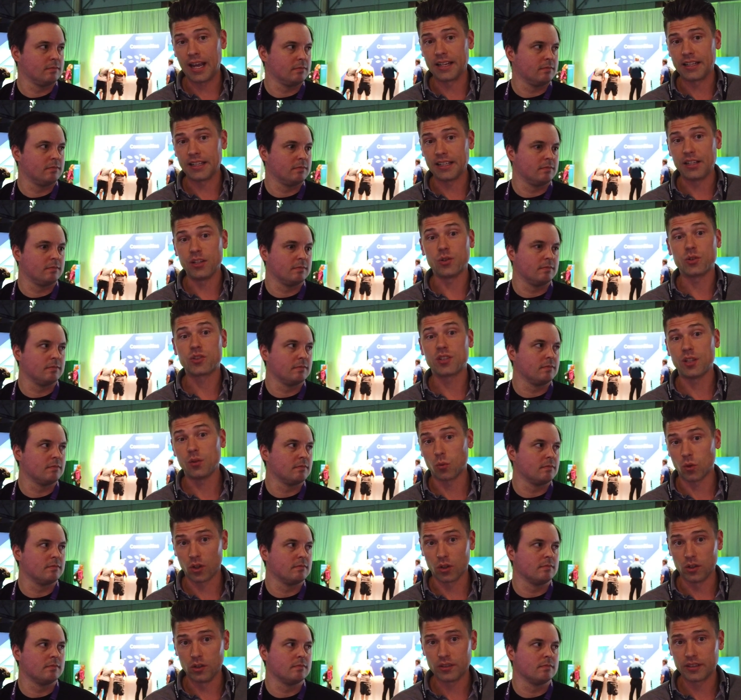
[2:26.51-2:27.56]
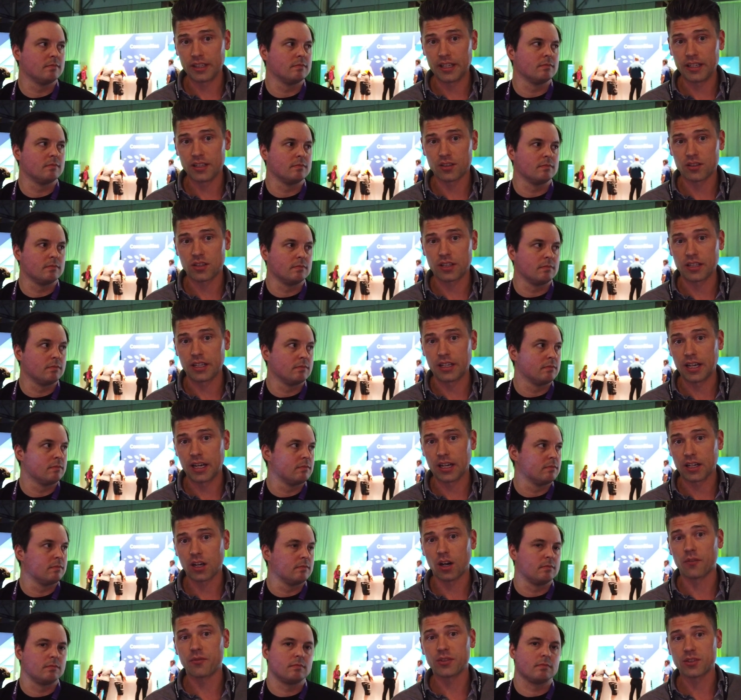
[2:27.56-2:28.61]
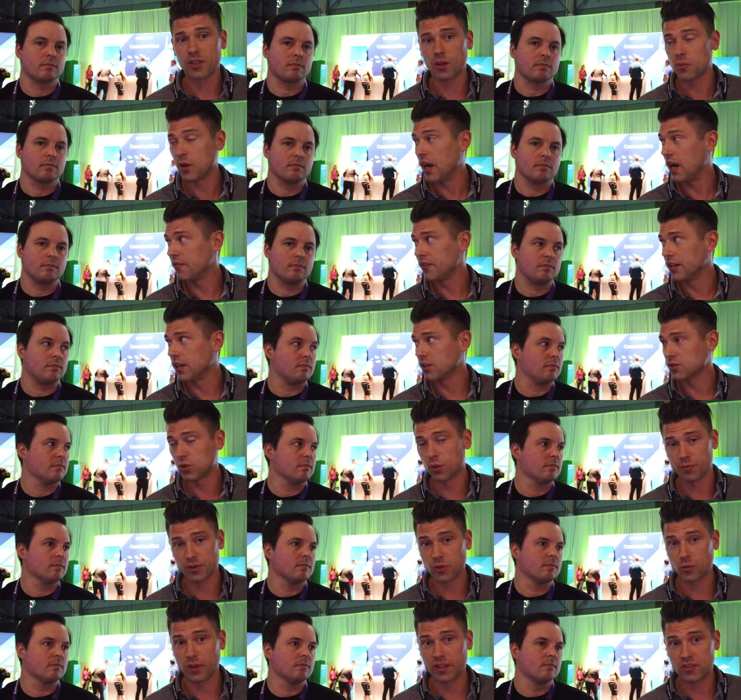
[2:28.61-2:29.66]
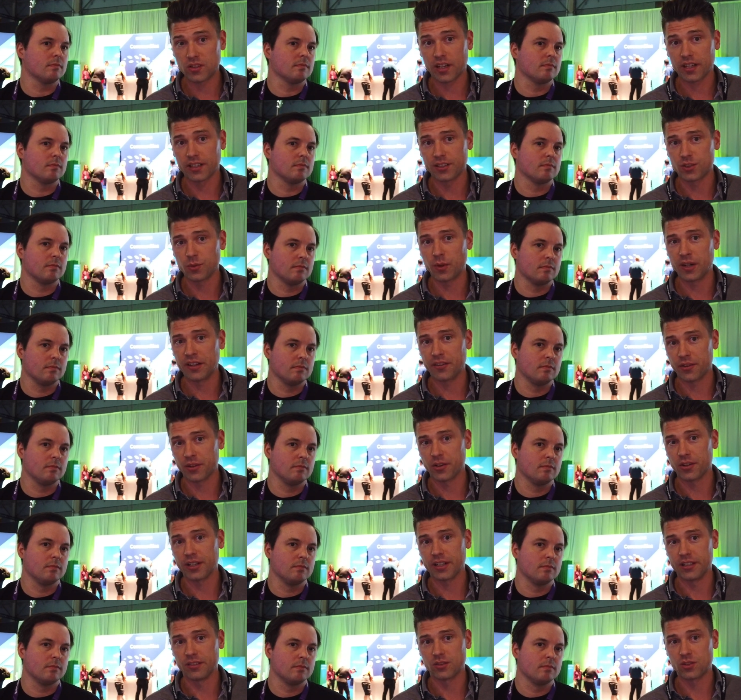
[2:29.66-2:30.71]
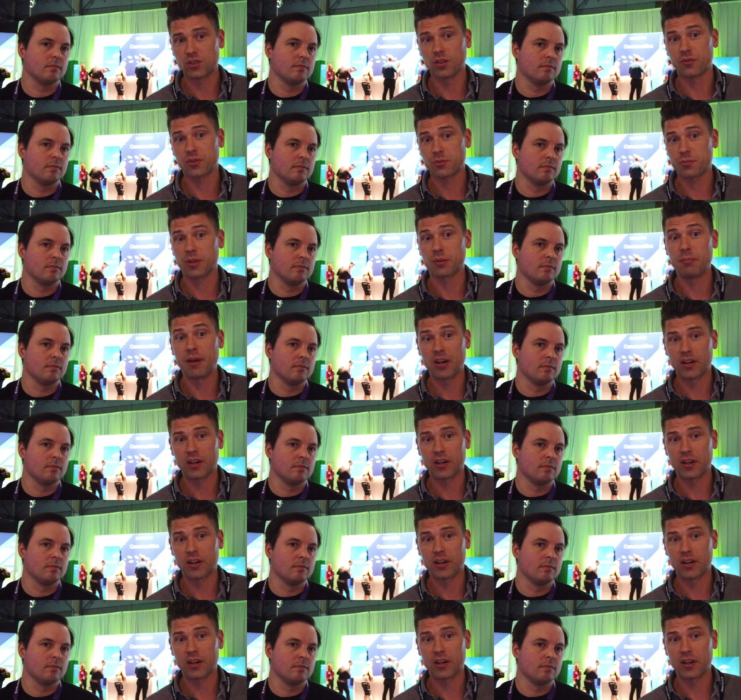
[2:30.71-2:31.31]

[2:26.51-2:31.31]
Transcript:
Speaker 1: and EUC World is the uh, conference that we're having October 22nd and 23rd in Silver Spring,